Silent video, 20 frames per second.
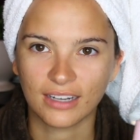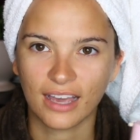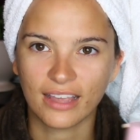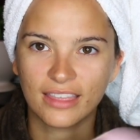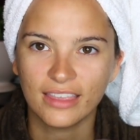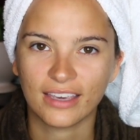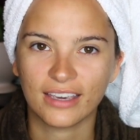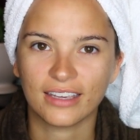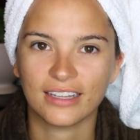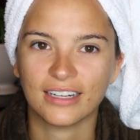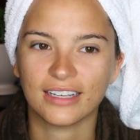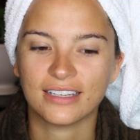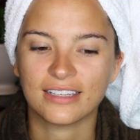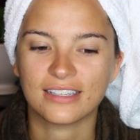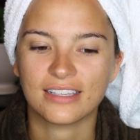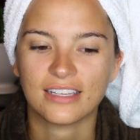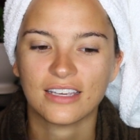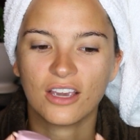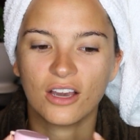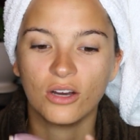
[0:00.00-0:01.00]
I think it
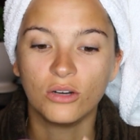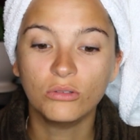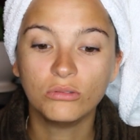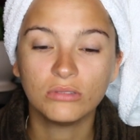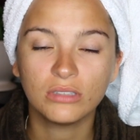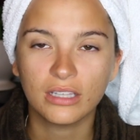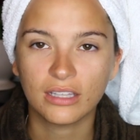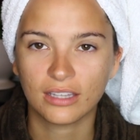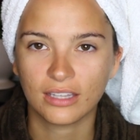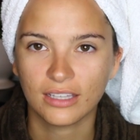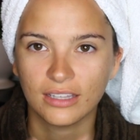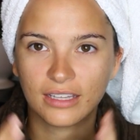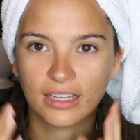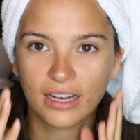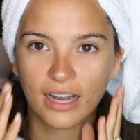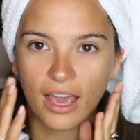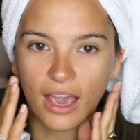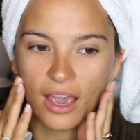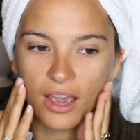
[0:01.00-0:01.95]
is the only thing that